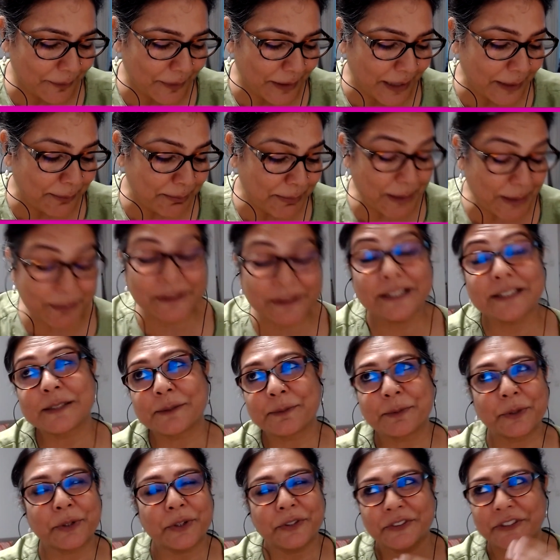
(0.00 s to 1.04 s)
and maybe this is
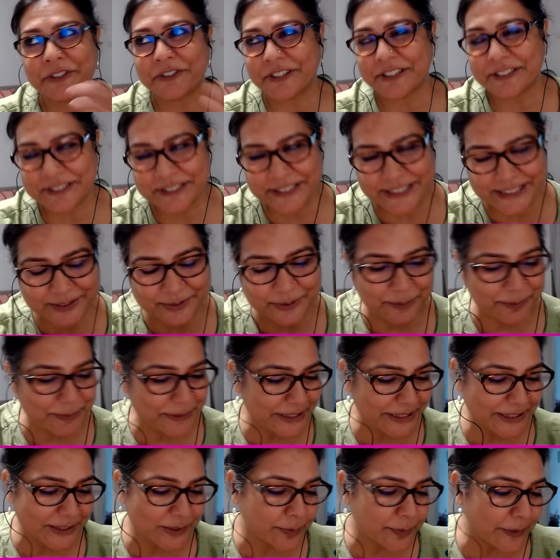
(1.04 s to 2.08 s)
because it resonates with
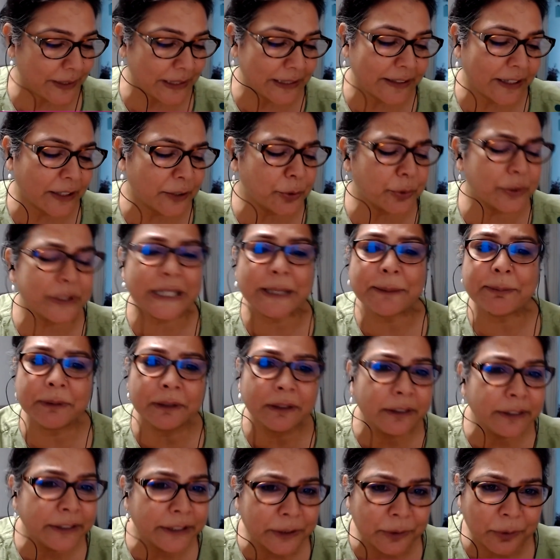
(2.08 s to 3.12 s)
me as well, that you keep
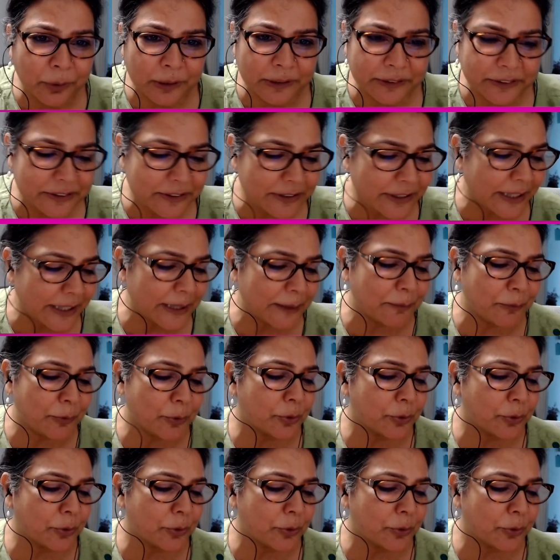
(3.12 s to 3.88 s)
learning all the time.